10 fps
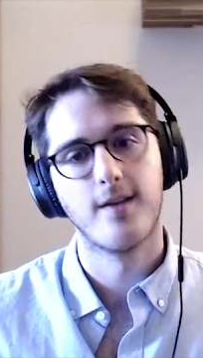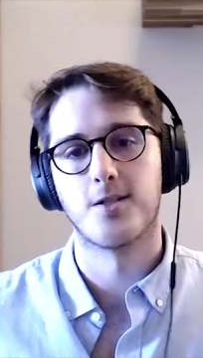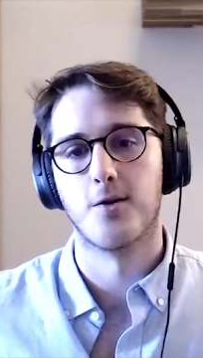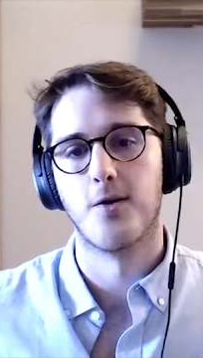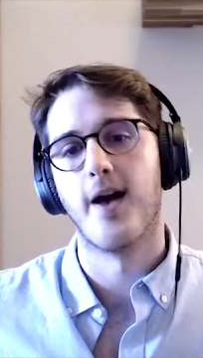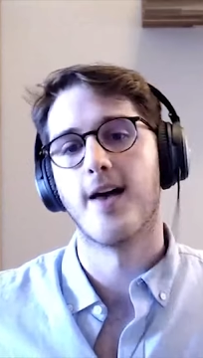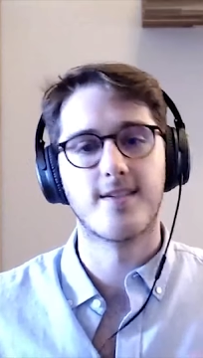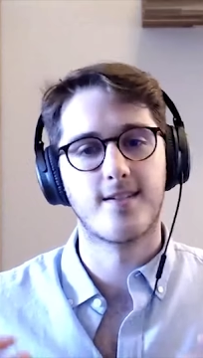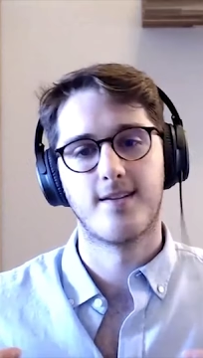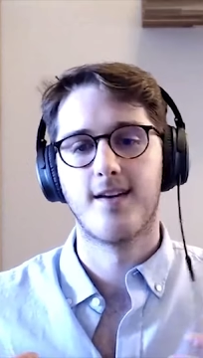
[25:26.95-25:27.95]
So
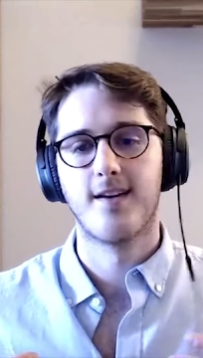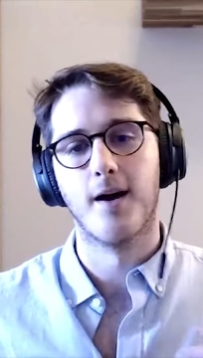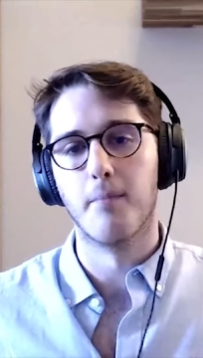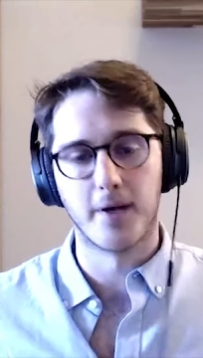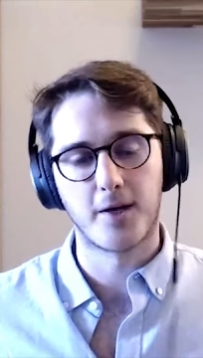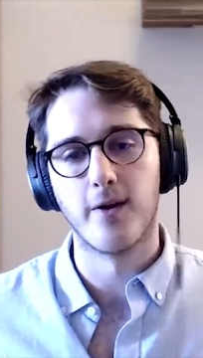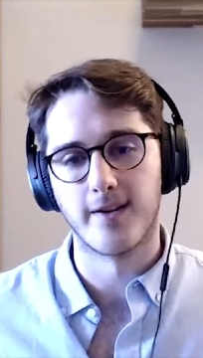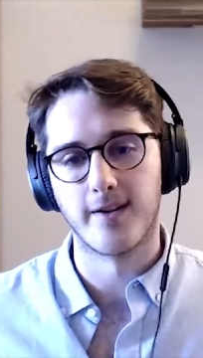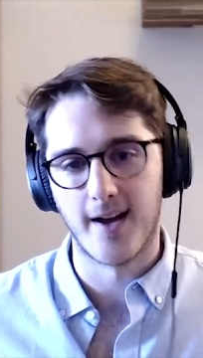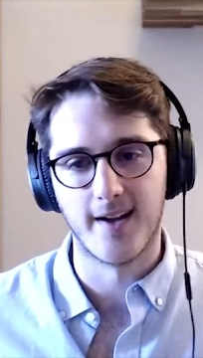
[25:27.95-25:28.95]
as a
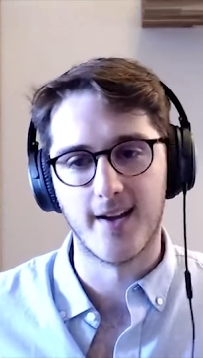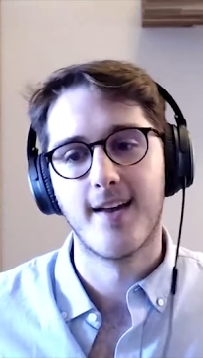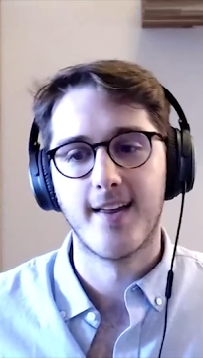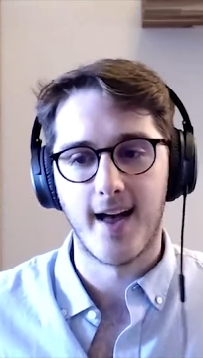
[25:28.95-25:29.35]
Bitcoin guy,